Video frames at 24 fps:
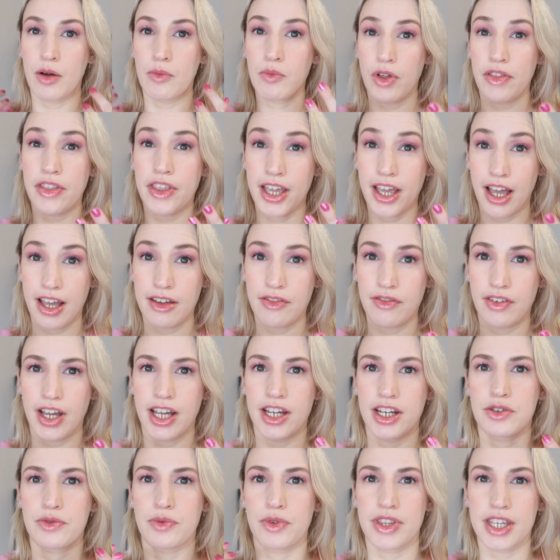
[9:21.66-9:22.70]
And one thing I
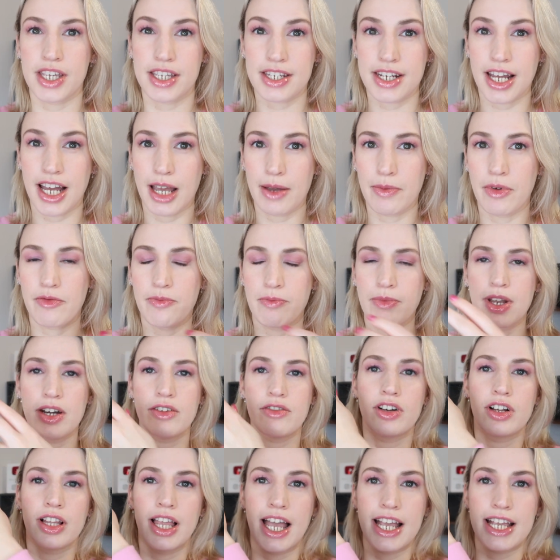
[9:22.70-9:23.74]
find with this type of
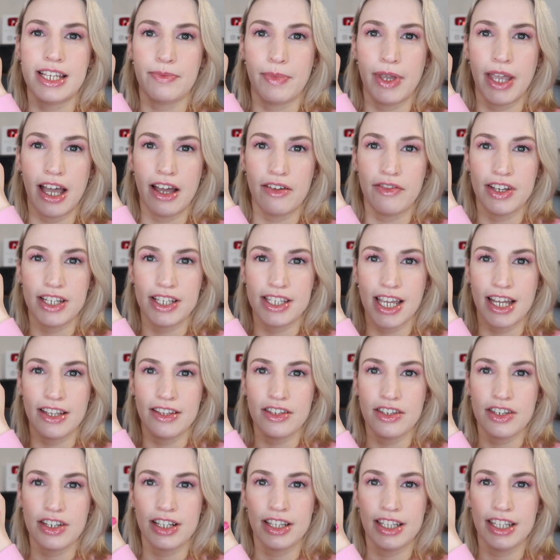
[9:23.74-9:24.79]
mineral S P F, it
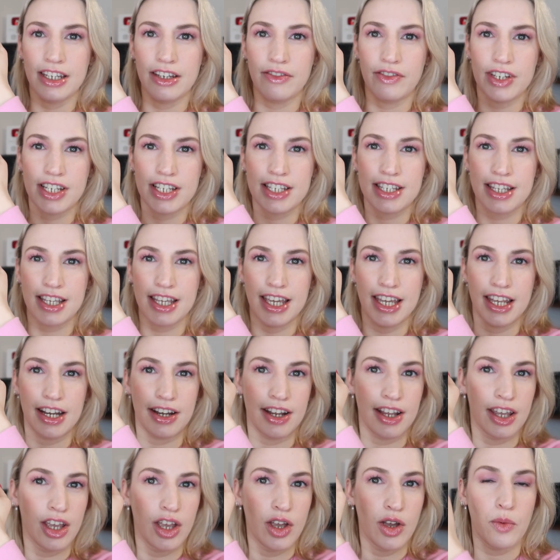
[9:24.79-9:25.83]
tends to leave your skin